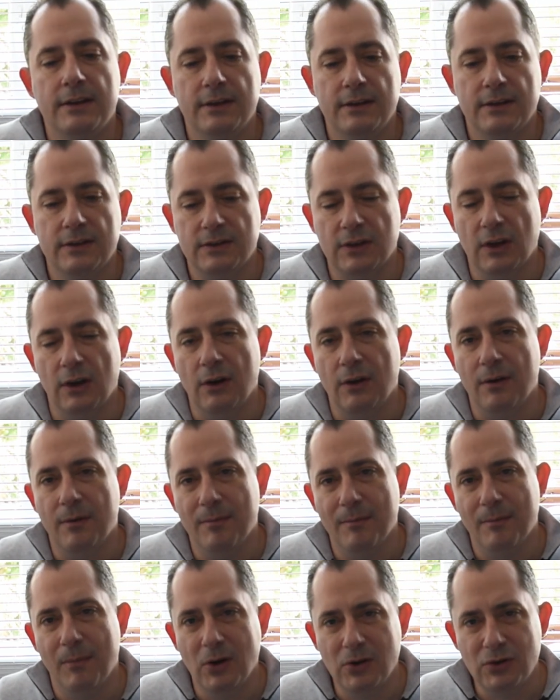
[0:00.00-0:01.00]
So
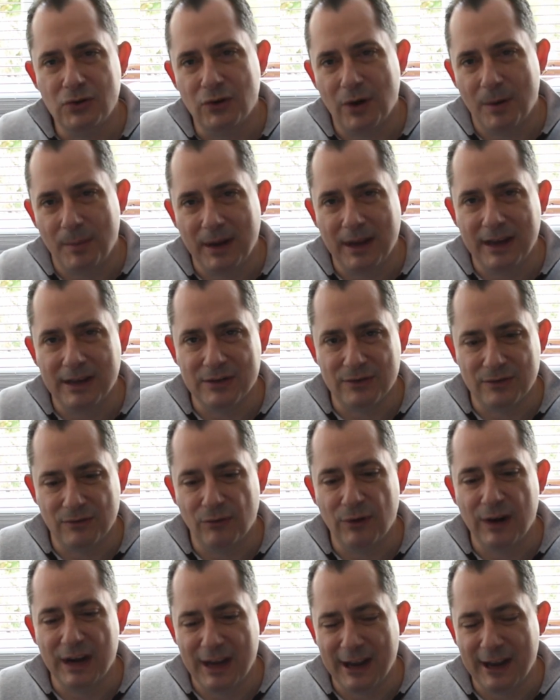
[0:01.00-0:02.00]
most drumming is
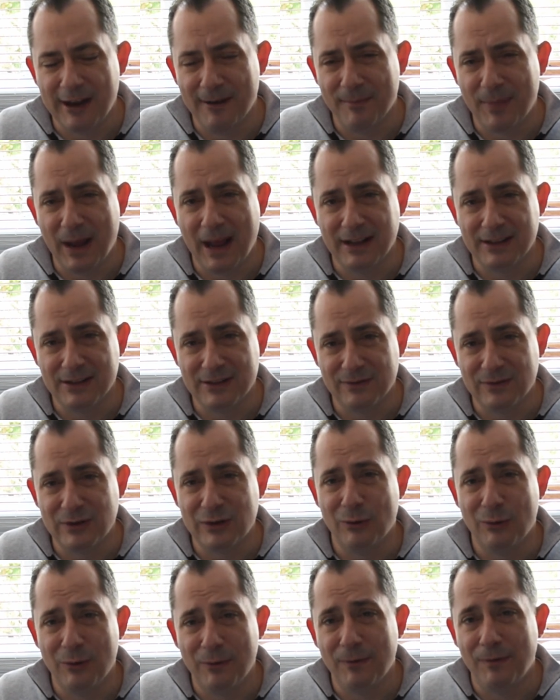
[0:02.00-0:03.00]
written in patterns of
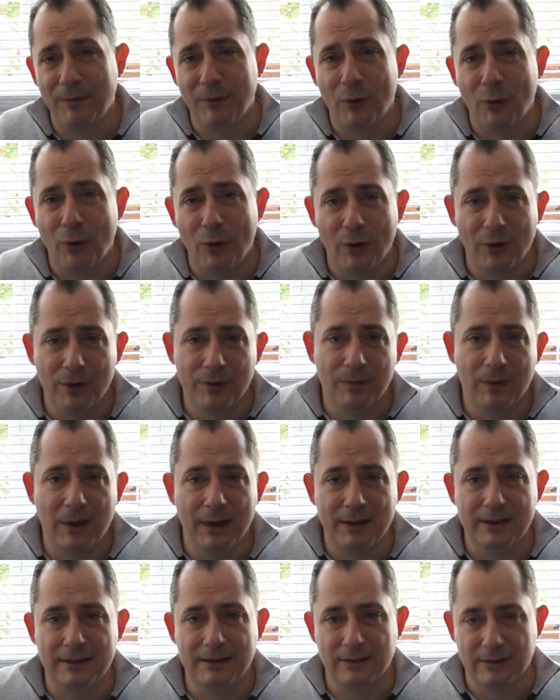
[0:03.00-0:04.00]
2 and 4.
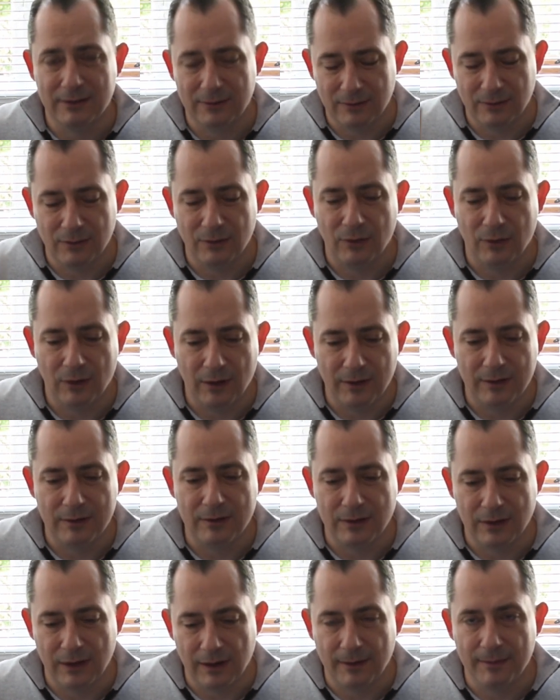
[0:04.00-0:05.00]
1, 2, 1,
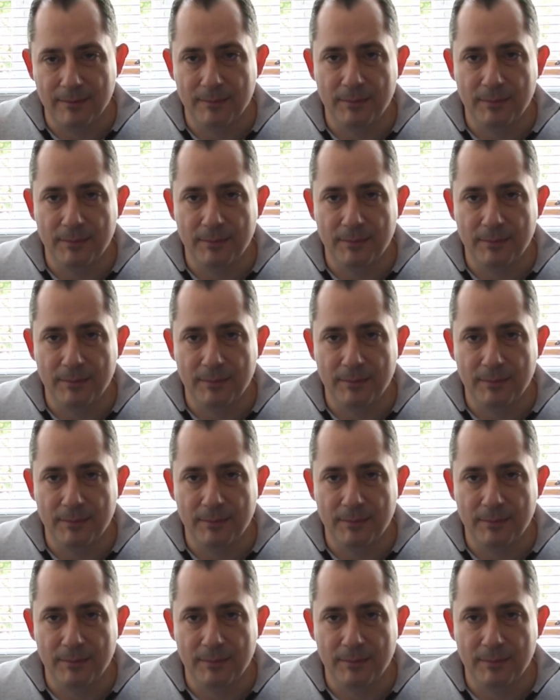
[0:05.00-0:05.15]
2.